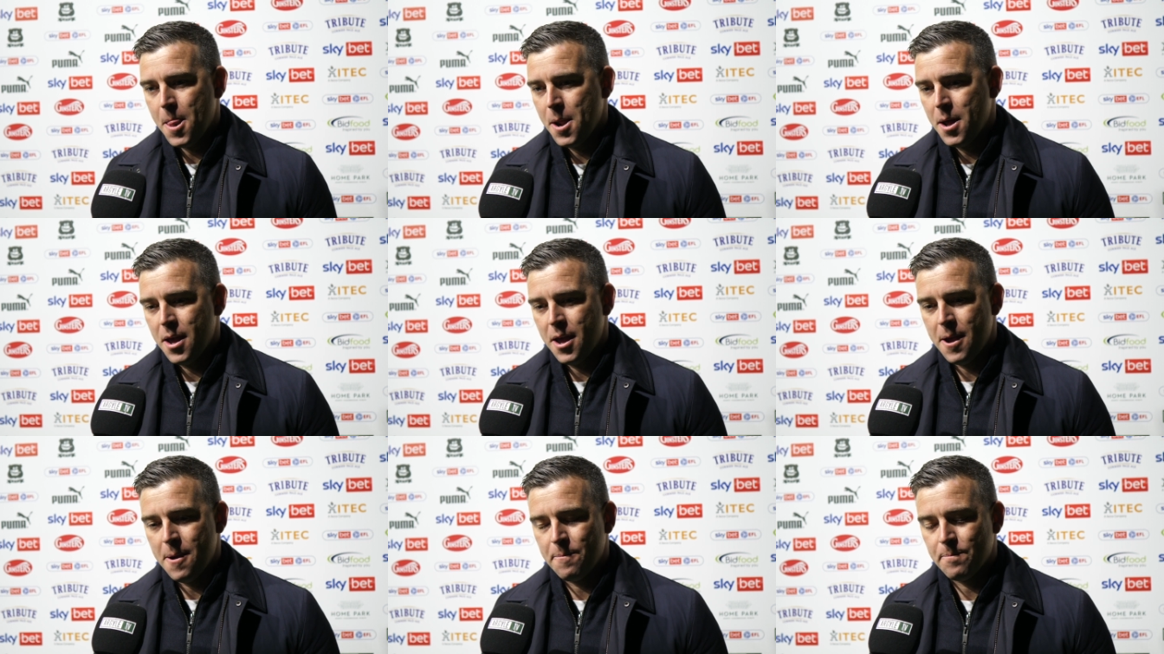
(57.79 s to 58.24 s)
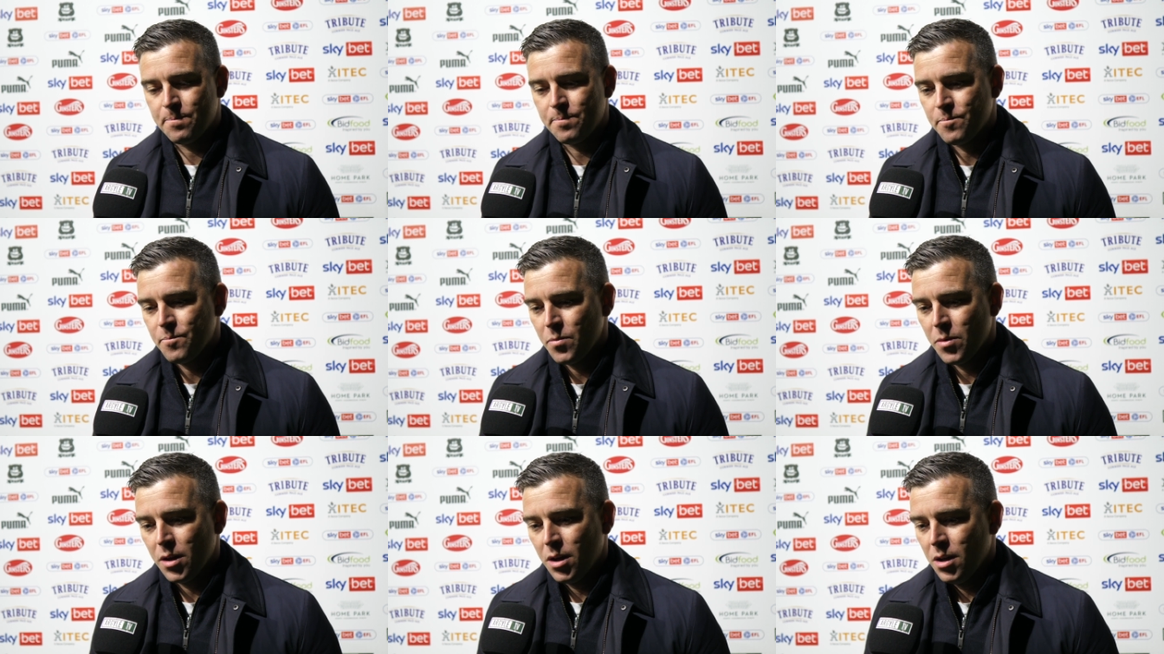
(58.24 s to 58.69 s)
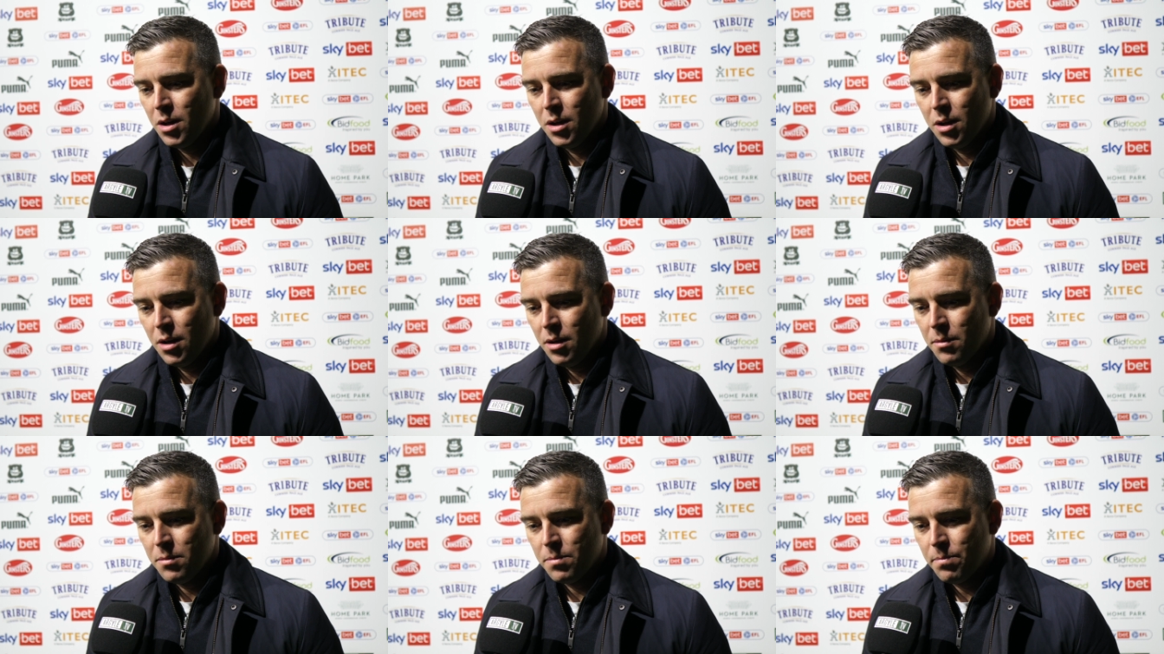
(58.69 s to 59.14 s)

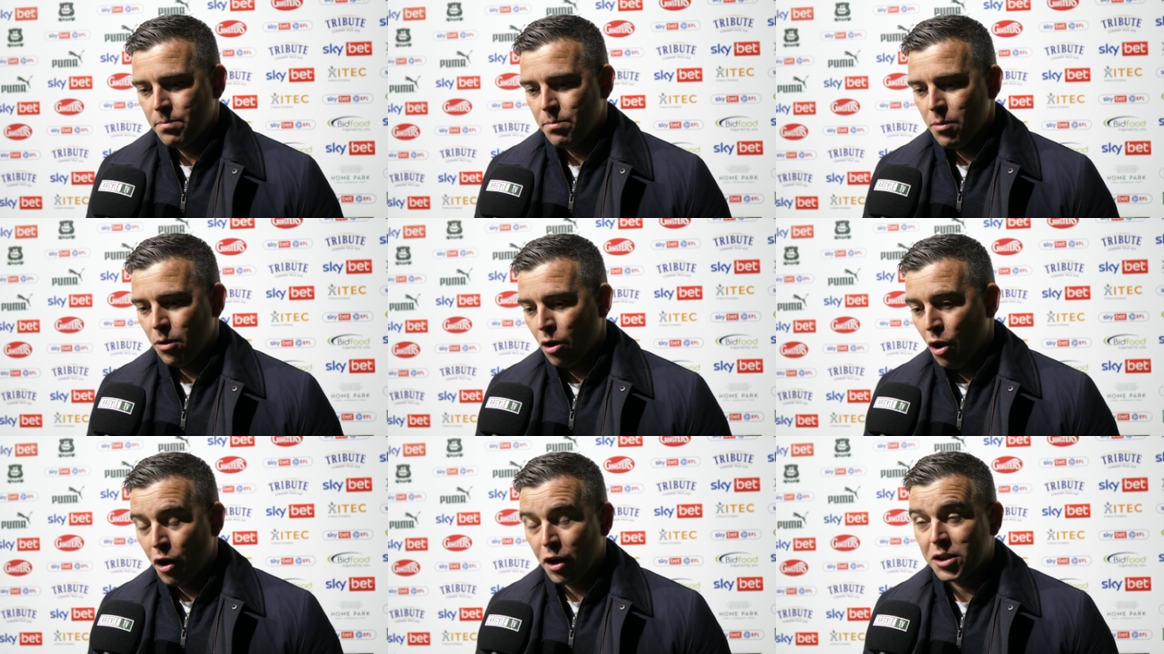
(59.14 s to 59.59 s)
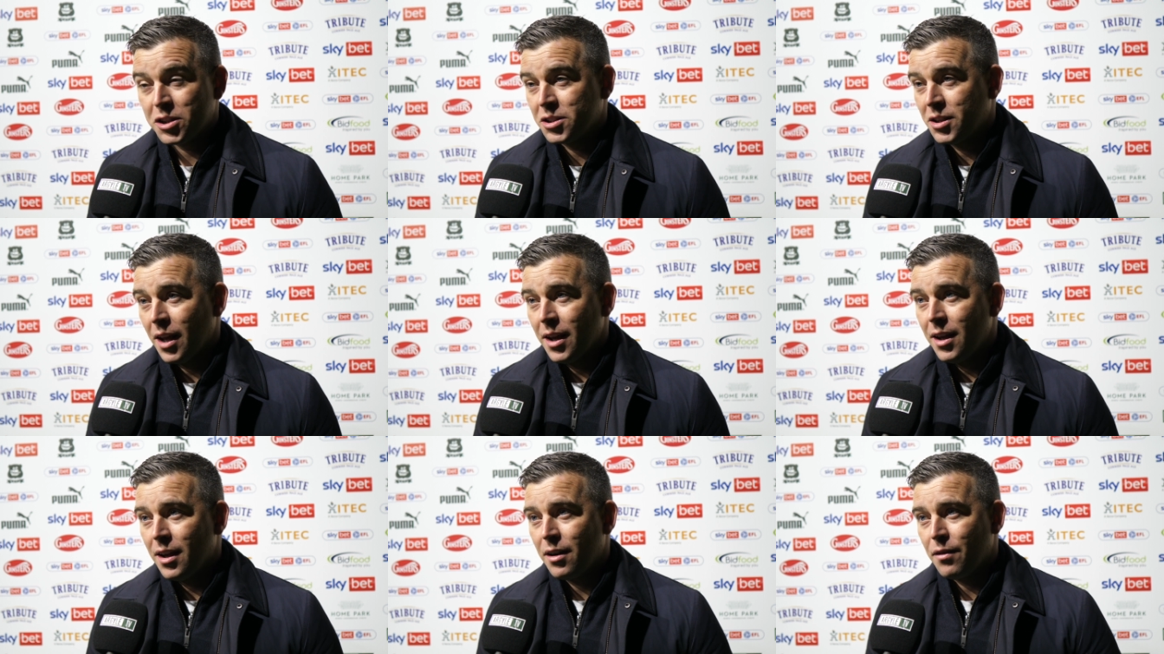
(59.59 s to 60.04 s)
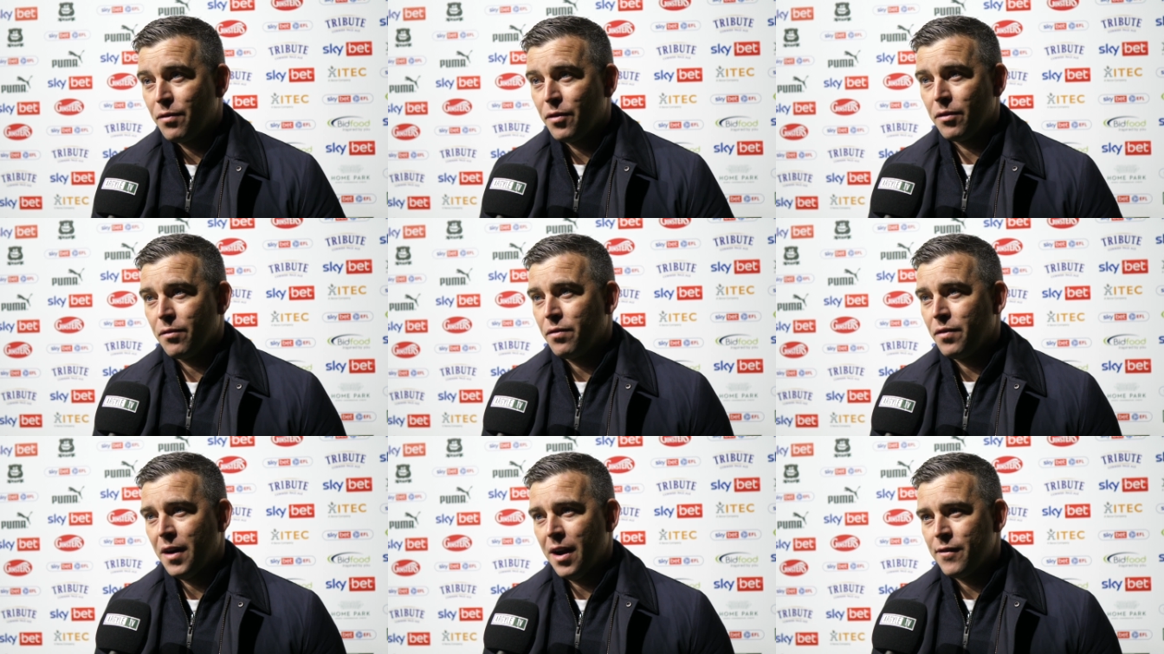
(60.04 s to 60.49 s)
A lot at stake
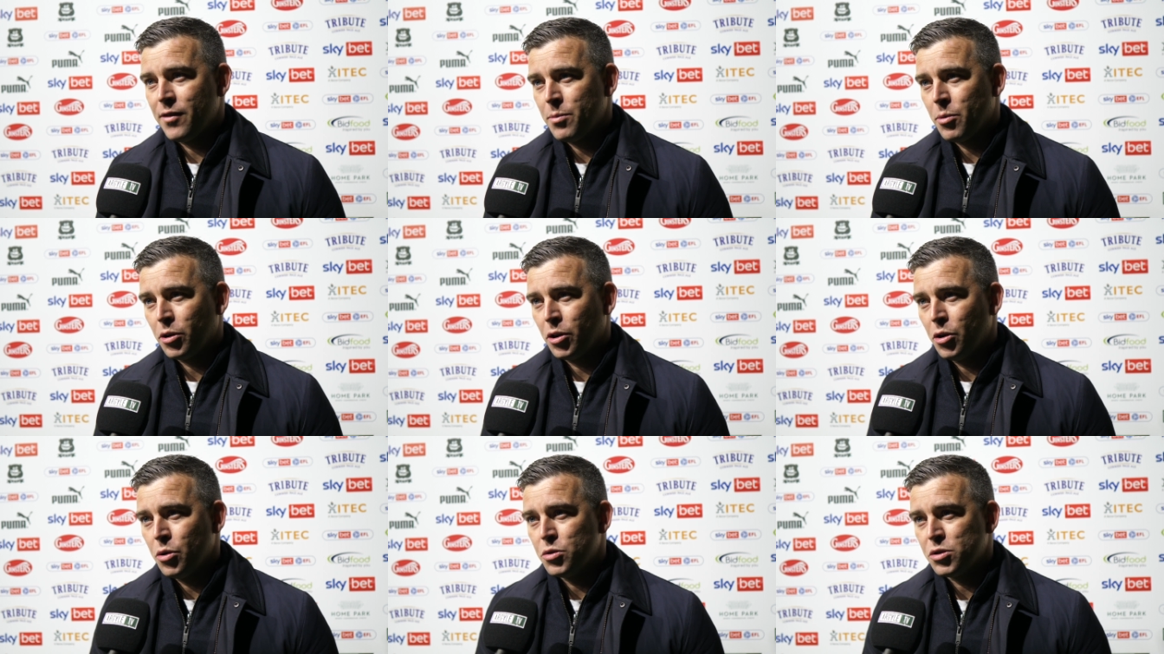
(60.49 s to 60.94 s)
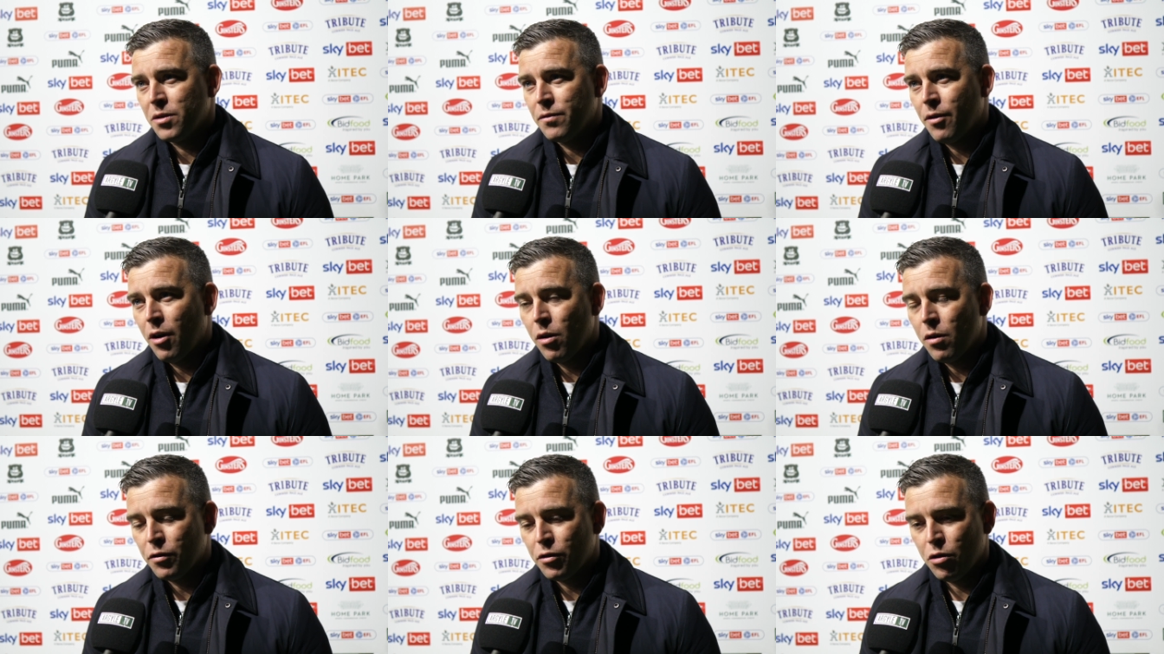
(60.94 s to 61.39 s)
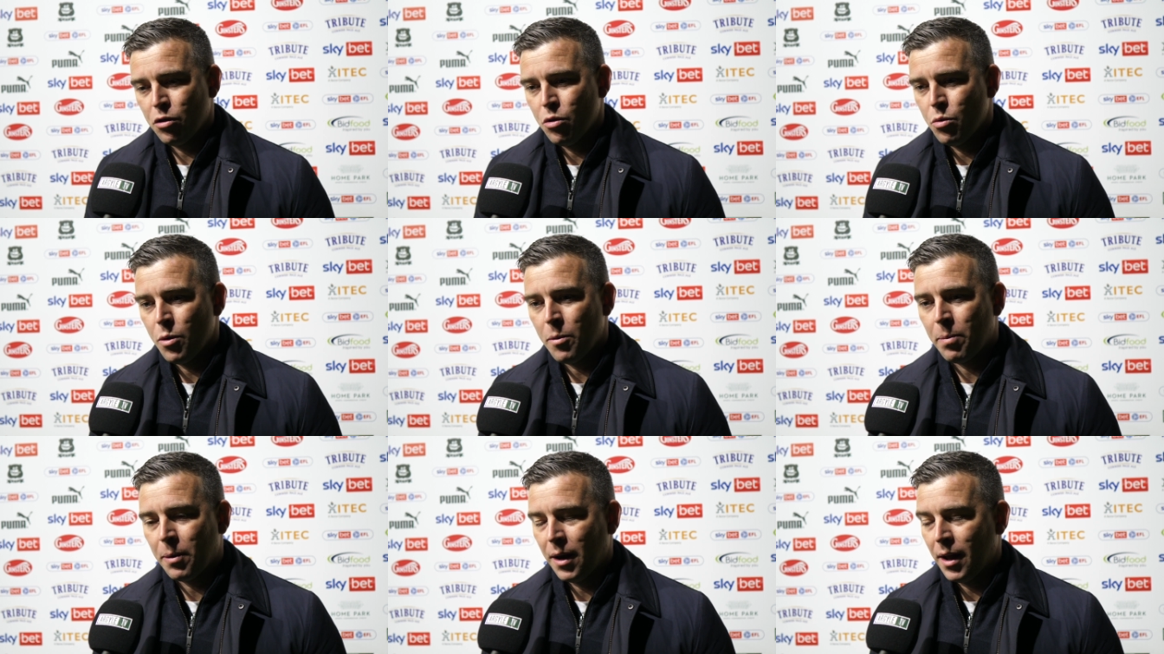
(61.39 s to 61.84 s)
for everybody who's involved, who
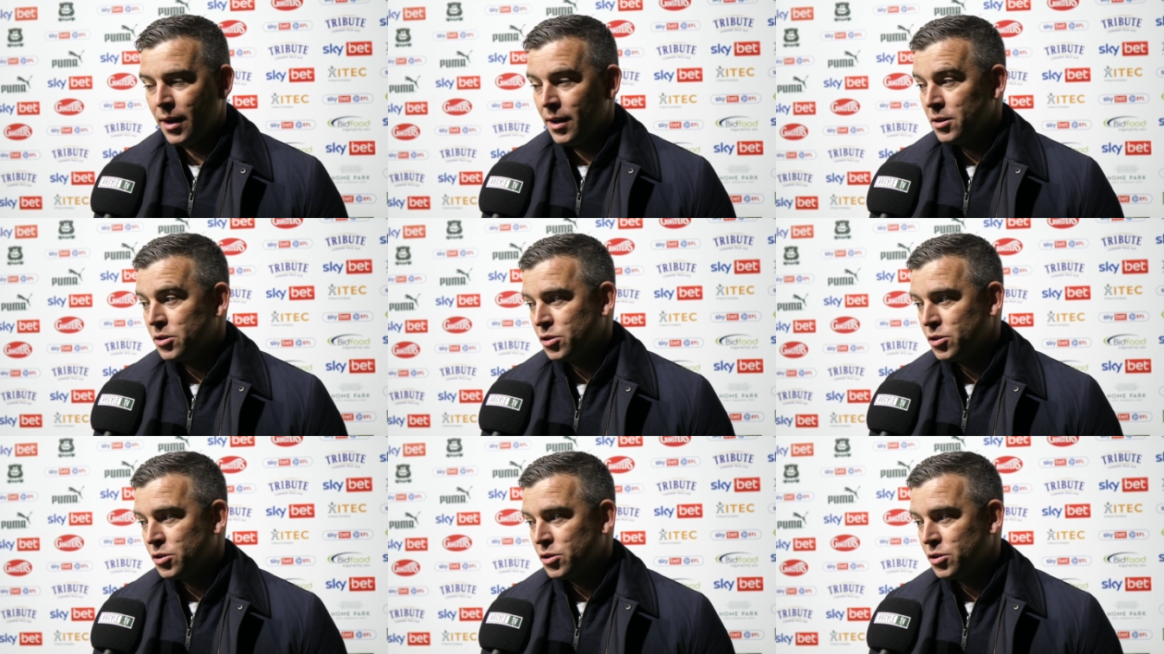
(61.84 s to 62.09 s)
were playing.